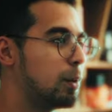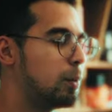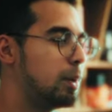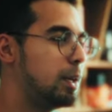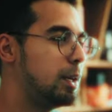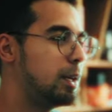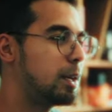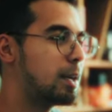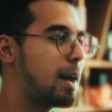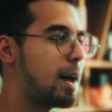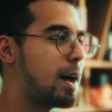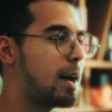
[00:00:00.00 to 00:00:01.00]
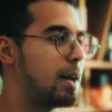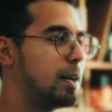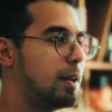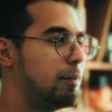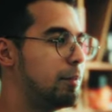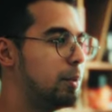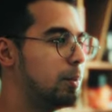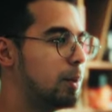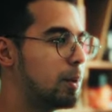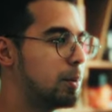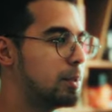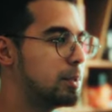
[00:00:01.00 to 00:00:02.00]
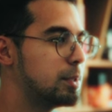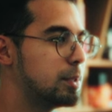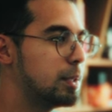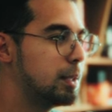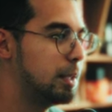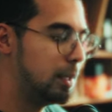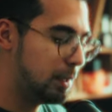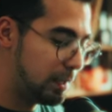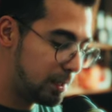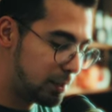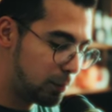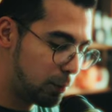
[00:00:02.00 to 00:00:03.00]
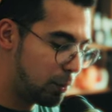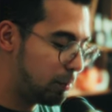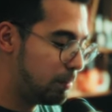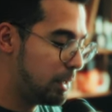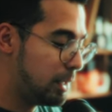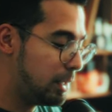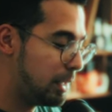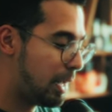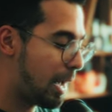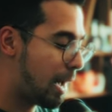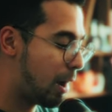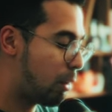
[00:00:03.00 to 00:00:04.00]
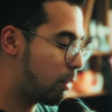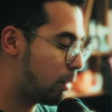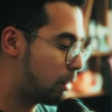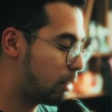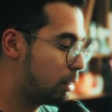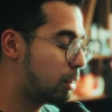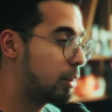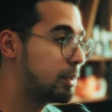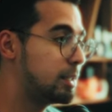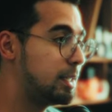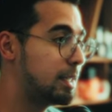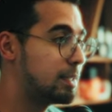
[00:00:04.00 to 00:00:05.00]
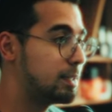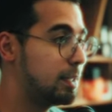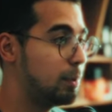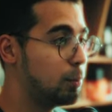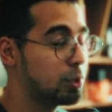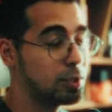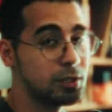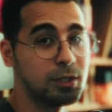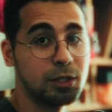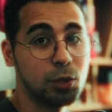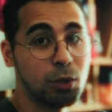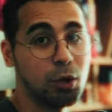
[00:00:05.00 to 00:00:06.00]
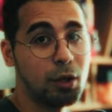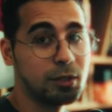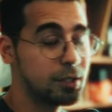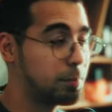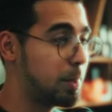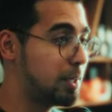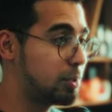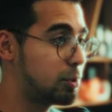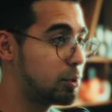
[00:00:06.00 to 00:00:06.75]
we gotta add a few nodes. This will be our CST, which is your color space